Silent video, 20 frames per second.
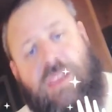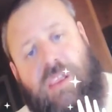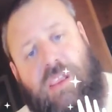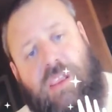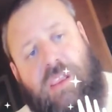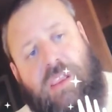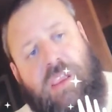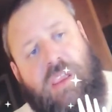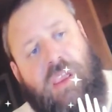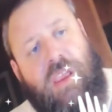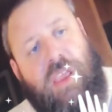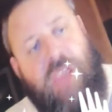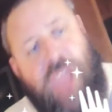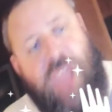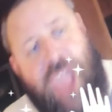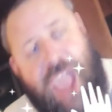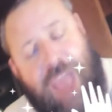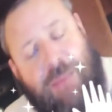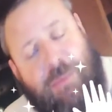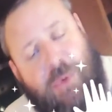We'll get a
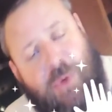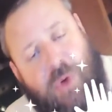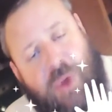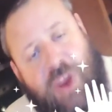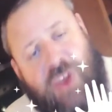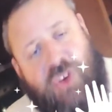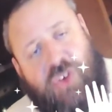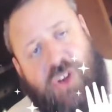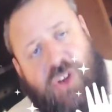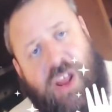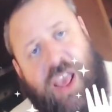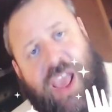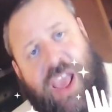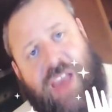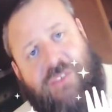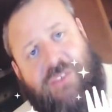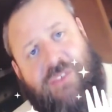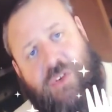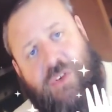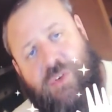look. I'm the
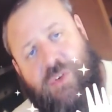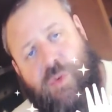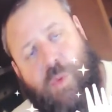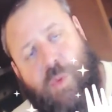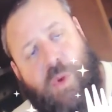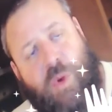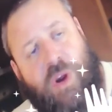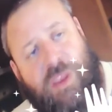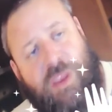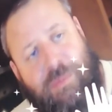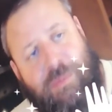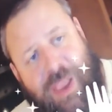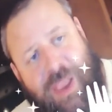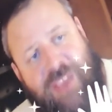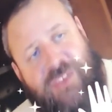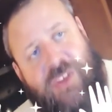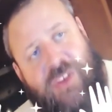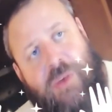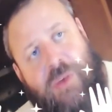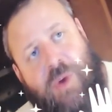holistic
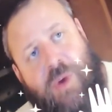stylist.